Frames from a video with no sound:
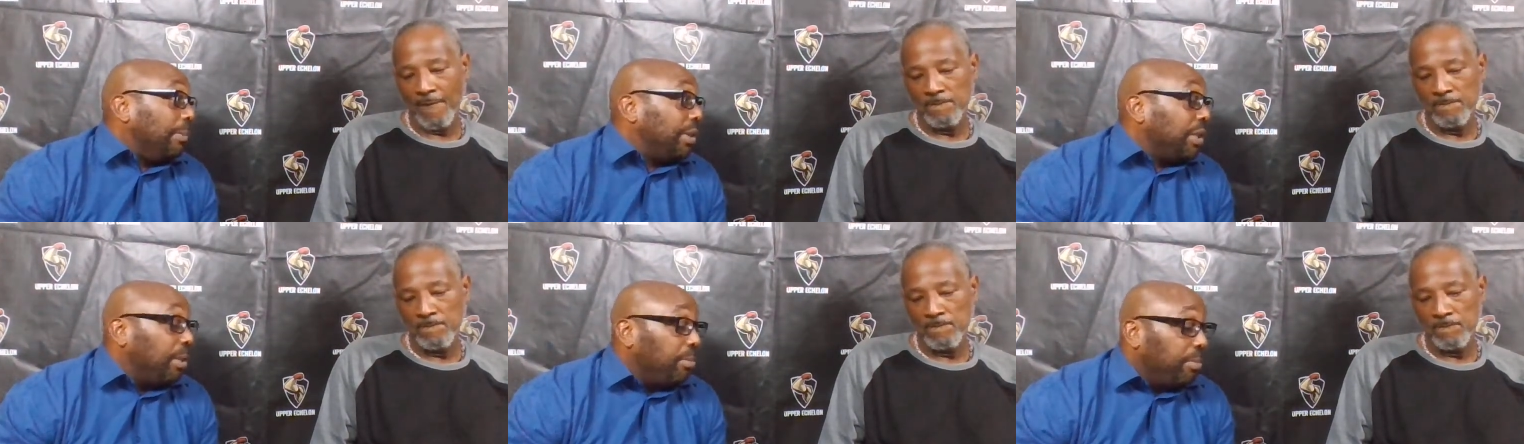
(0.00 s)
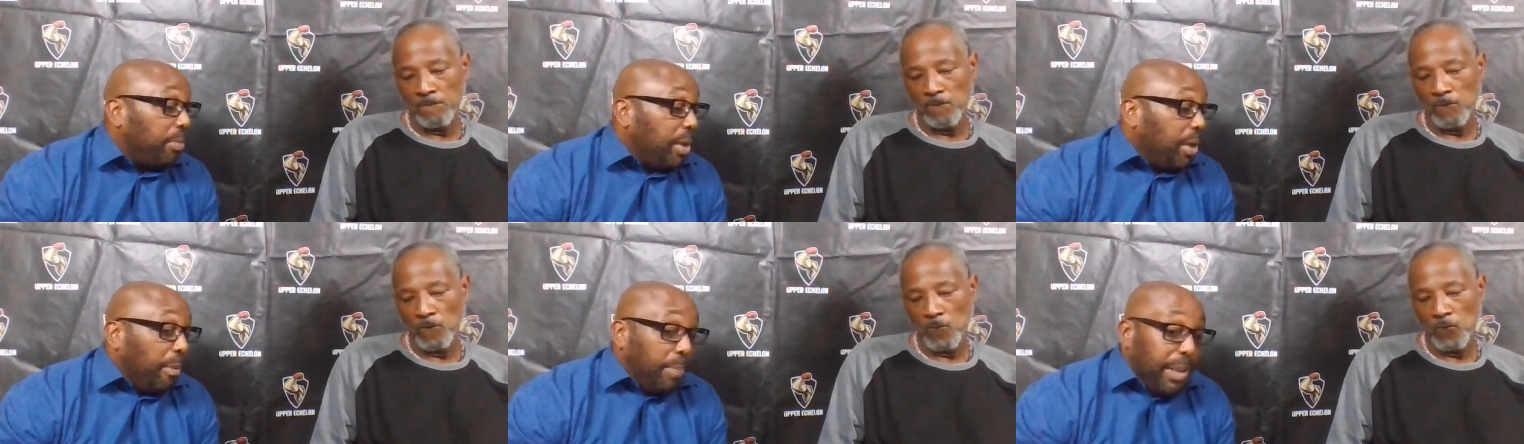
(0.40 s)
Speaker 1: some
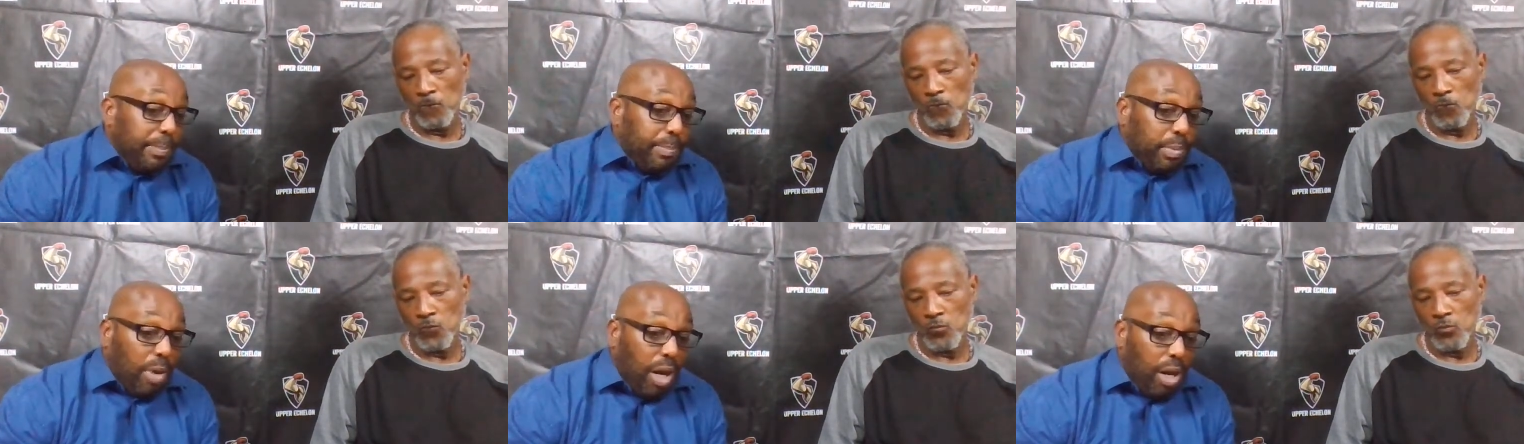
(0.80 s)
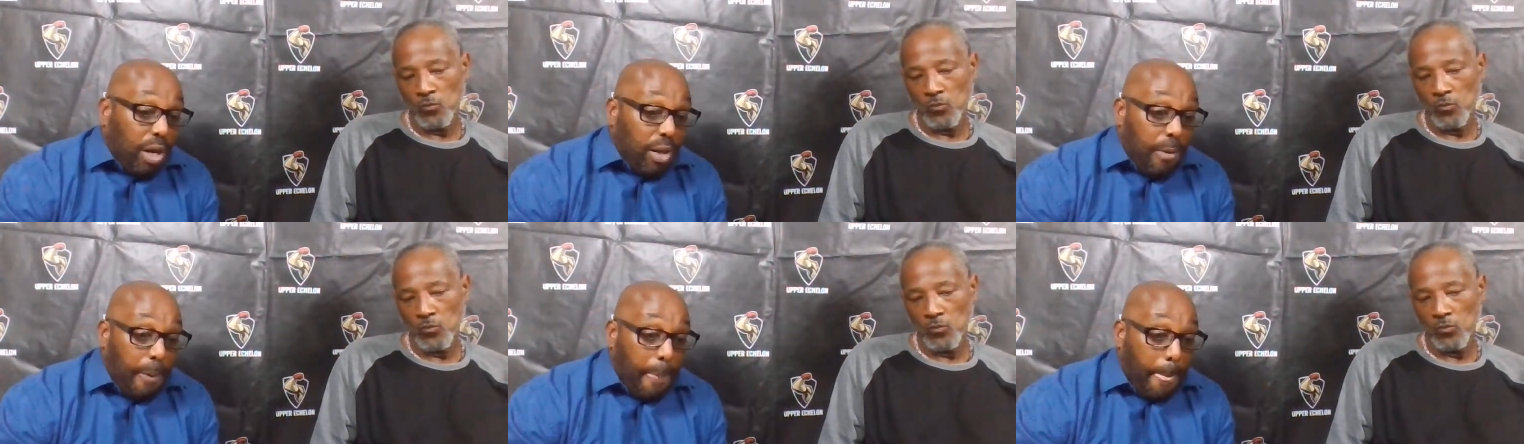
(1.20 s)
some people
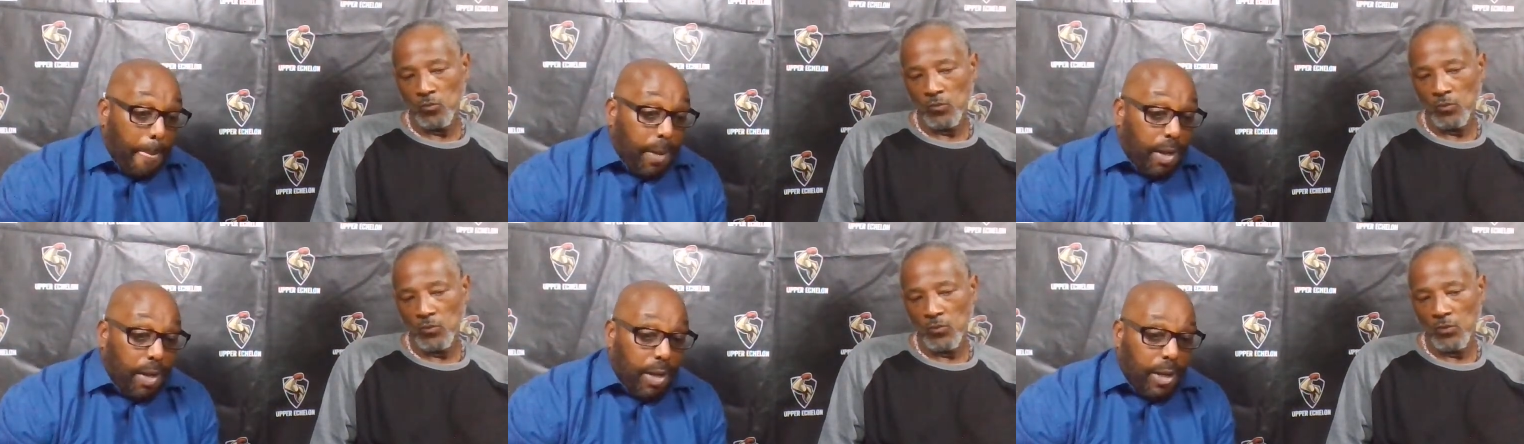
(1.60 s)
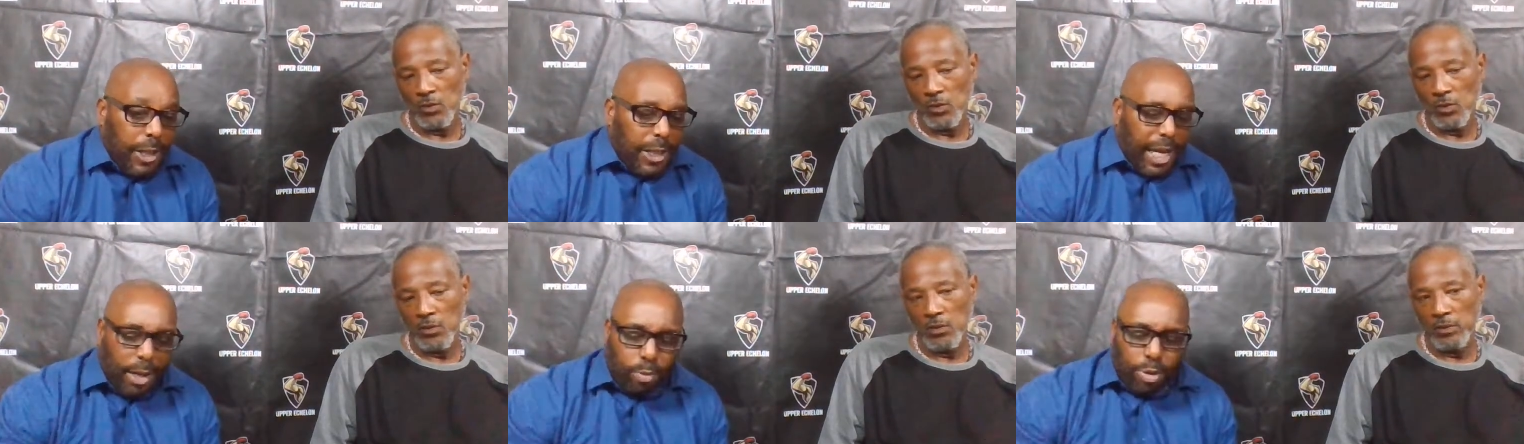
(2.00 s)
aren't uh,
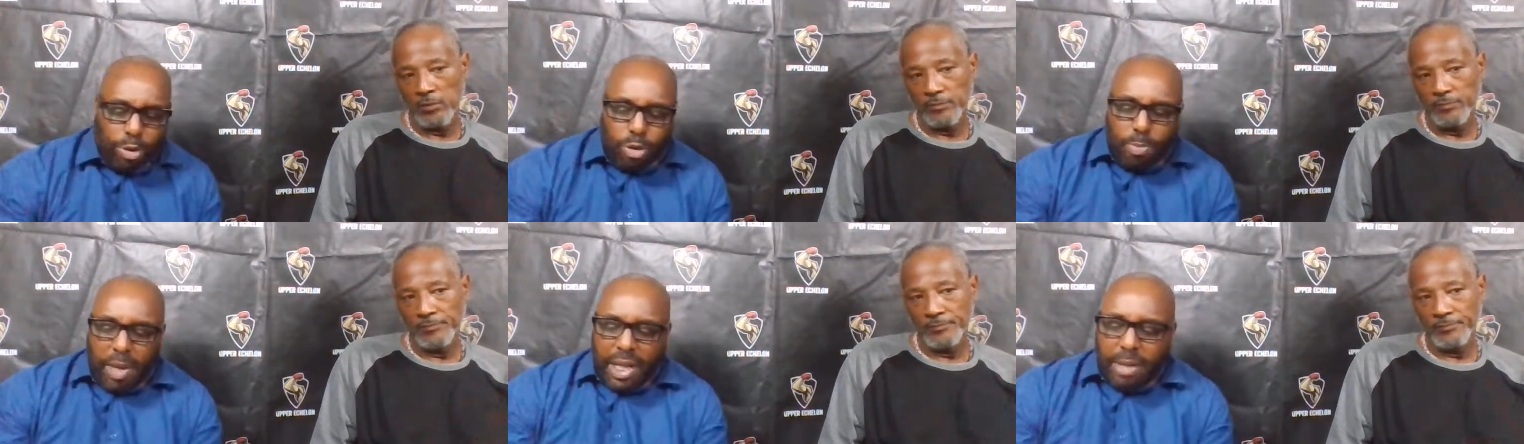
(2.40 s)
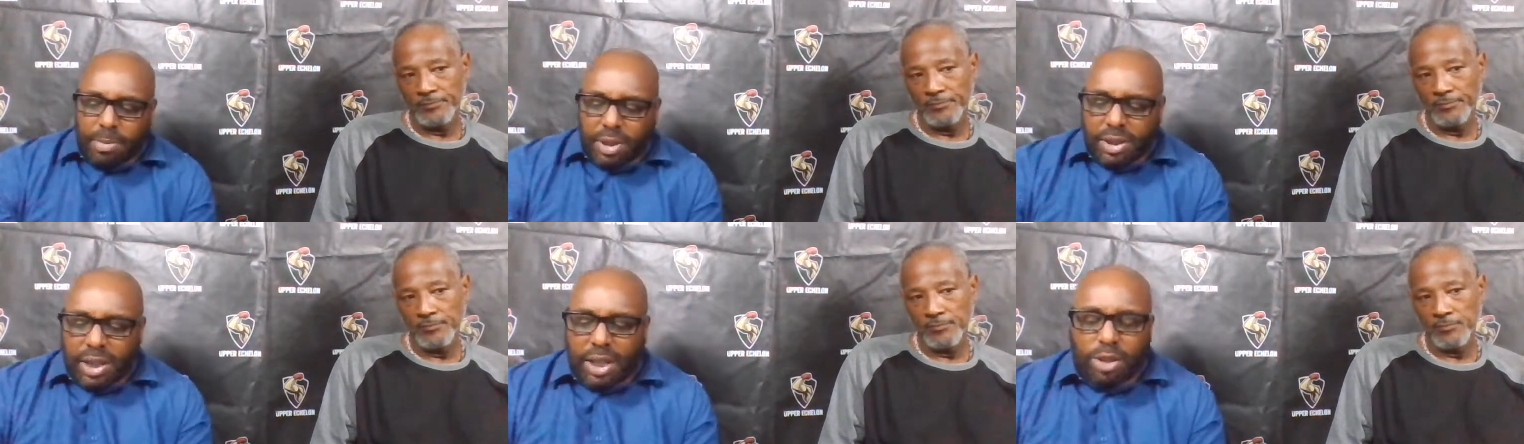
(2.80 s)
like when you made a
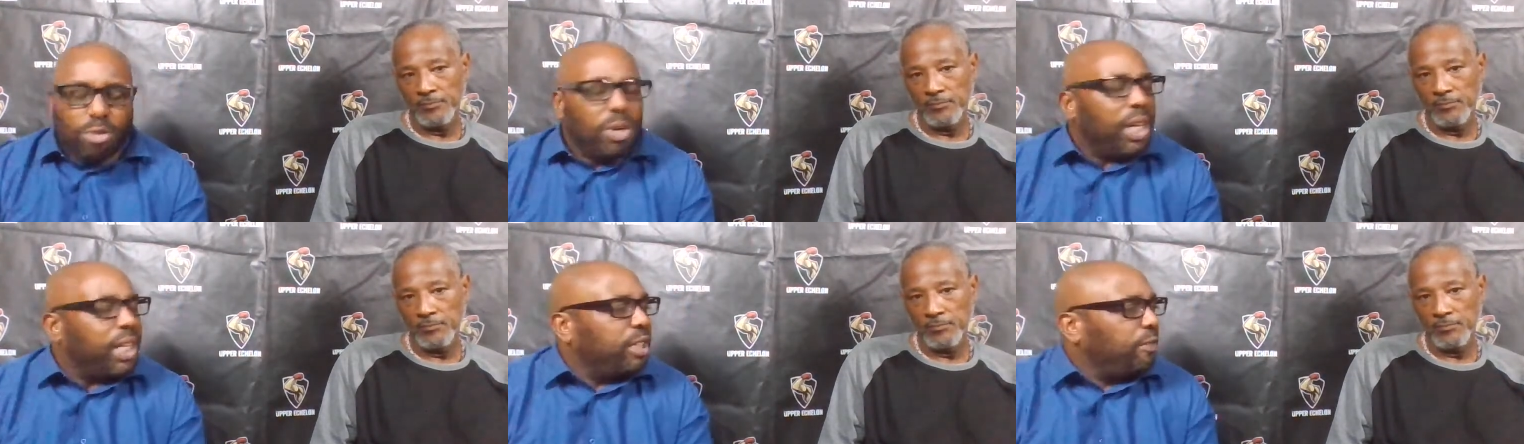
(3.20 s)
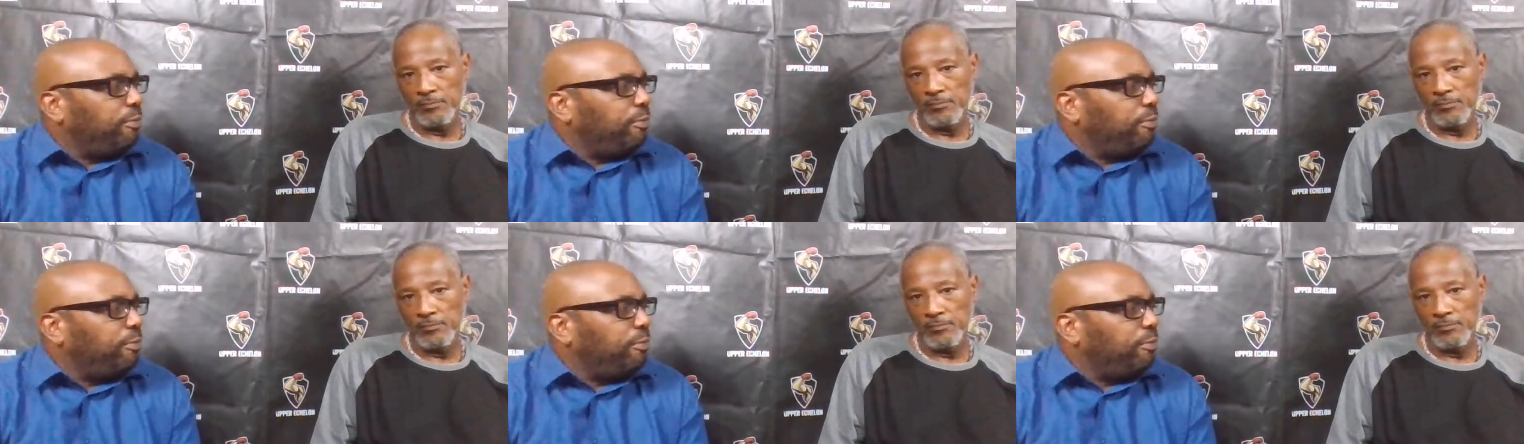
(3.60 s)
mistake, you had the